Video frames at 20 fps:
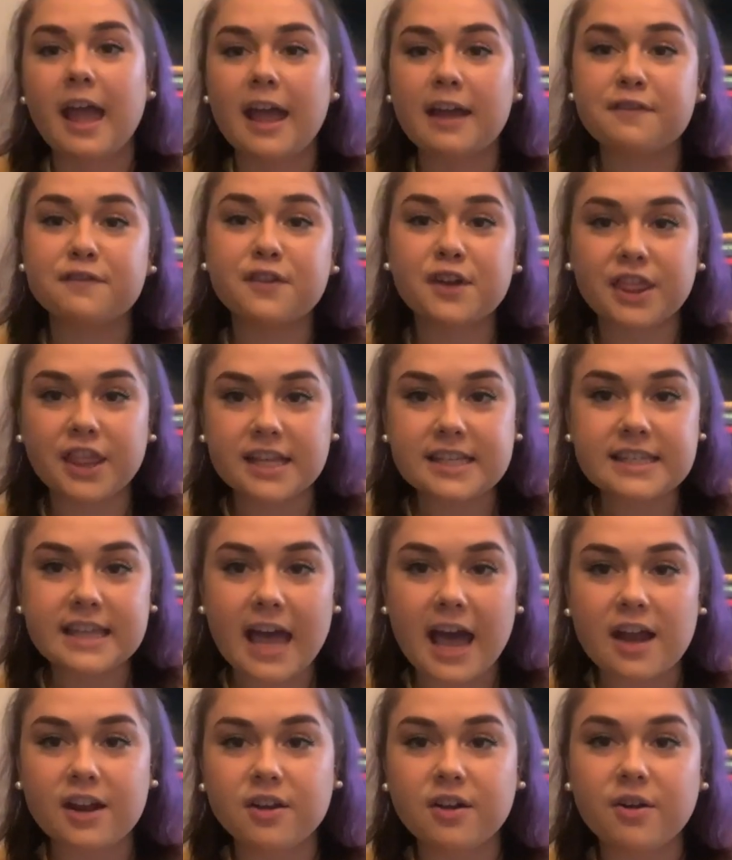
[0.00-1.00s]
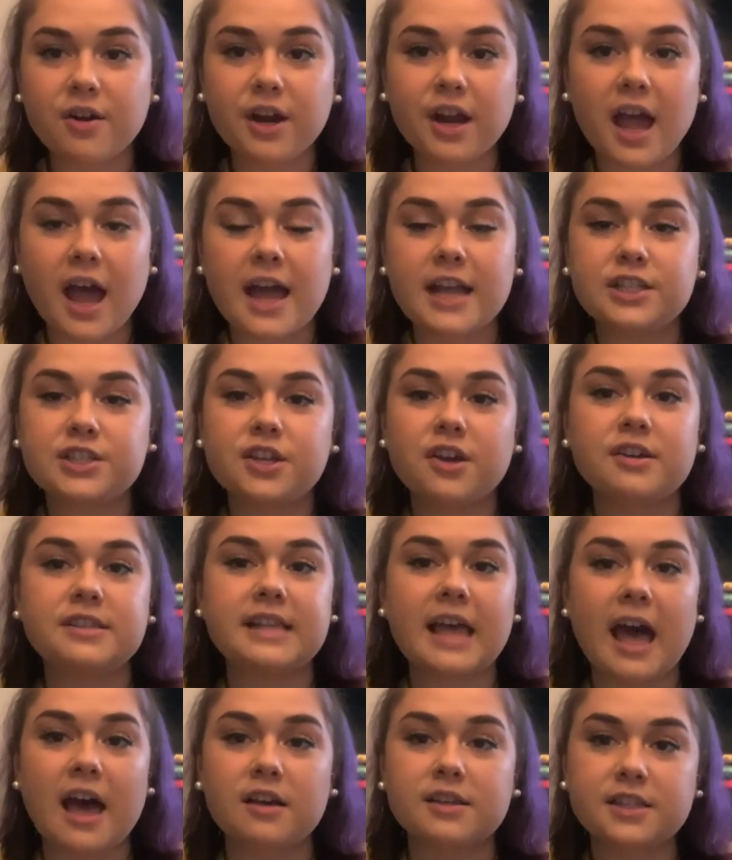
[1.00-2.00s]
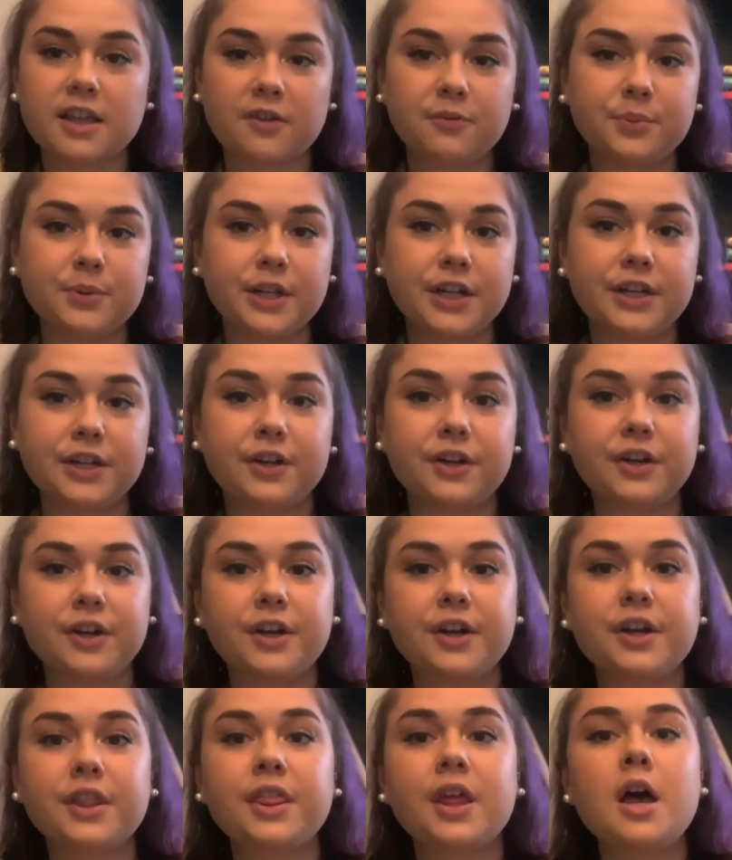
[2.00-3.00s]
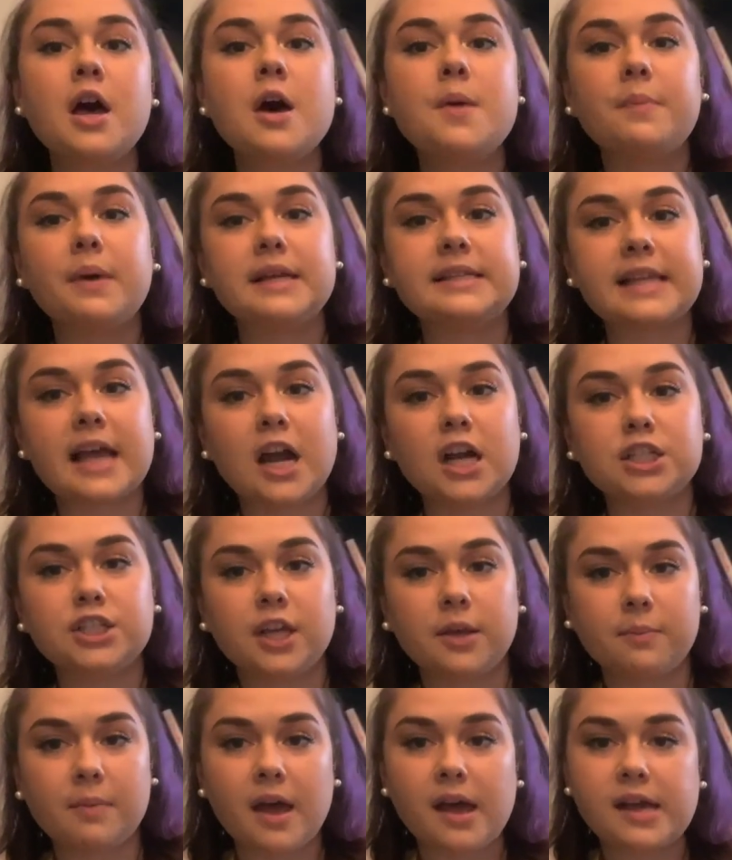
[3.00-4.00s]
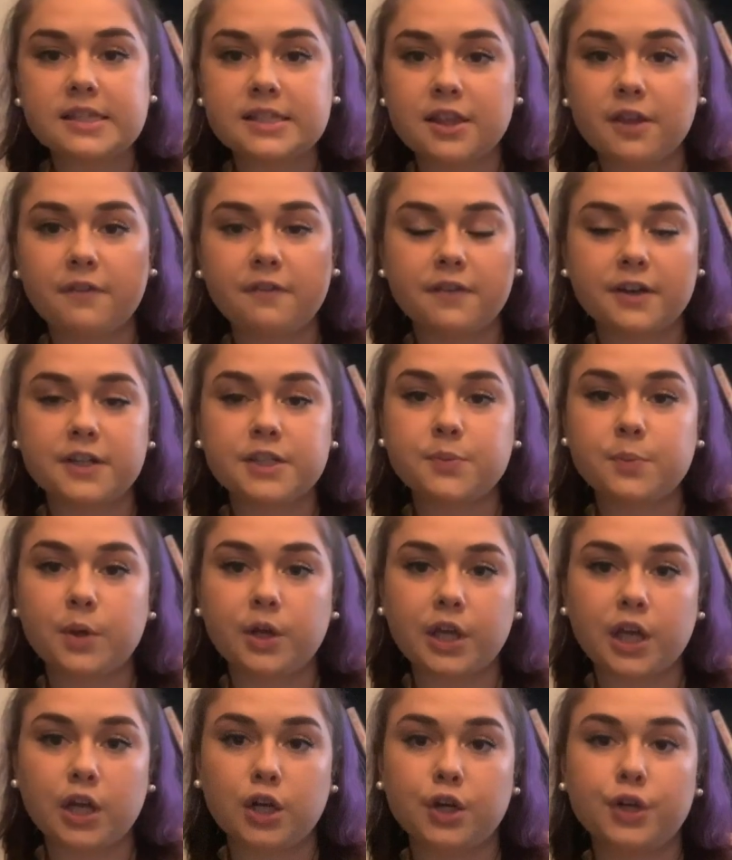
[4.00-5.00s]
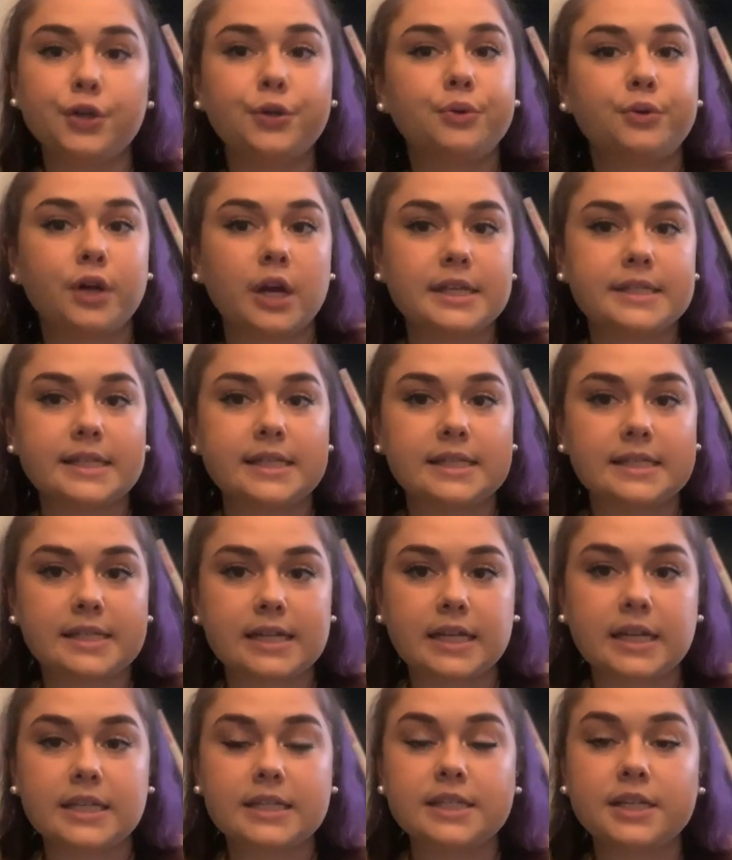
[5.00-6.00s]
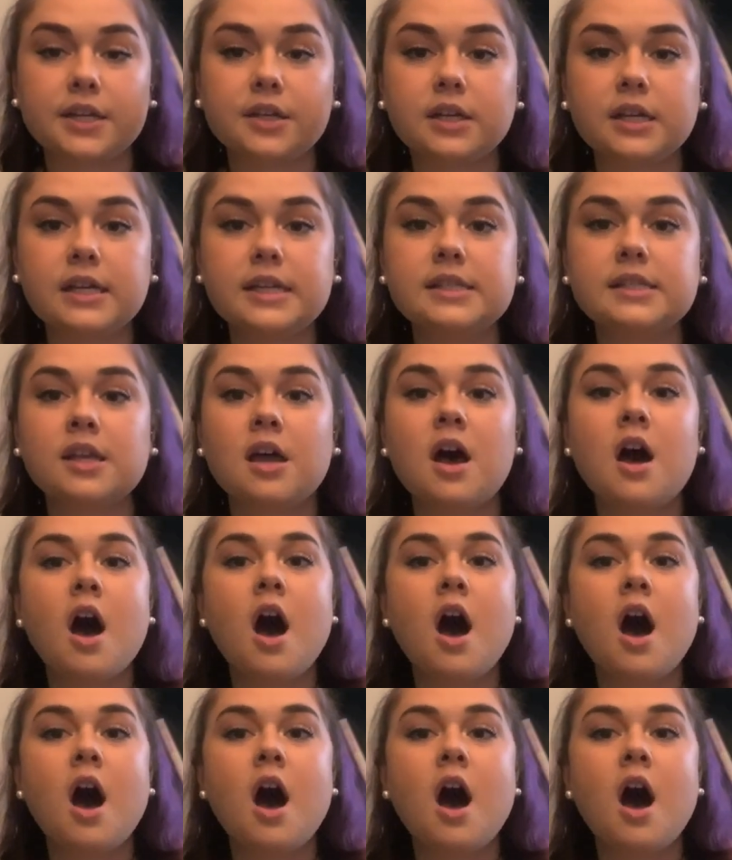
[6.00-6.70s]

And for this category, I chose House of Blood and Earth by Sarah J. Maas, the first book in her new Crescent City series.